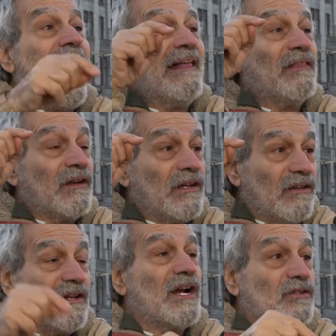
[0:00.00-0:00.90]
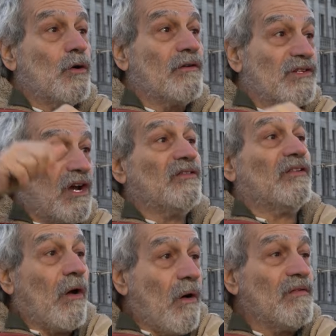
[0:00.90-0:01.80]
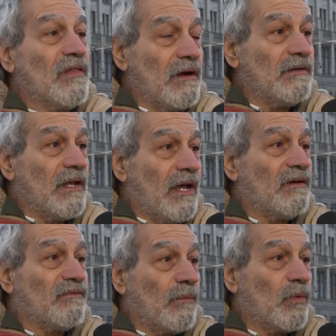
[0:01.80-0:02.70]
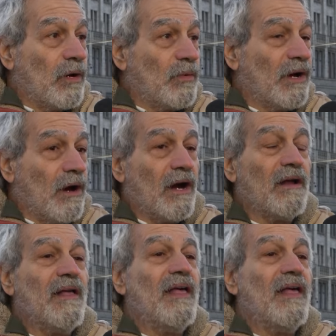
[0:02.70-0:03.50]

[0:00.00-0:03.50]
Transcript: And the International Court of Justice over there in The Hague, from where we are,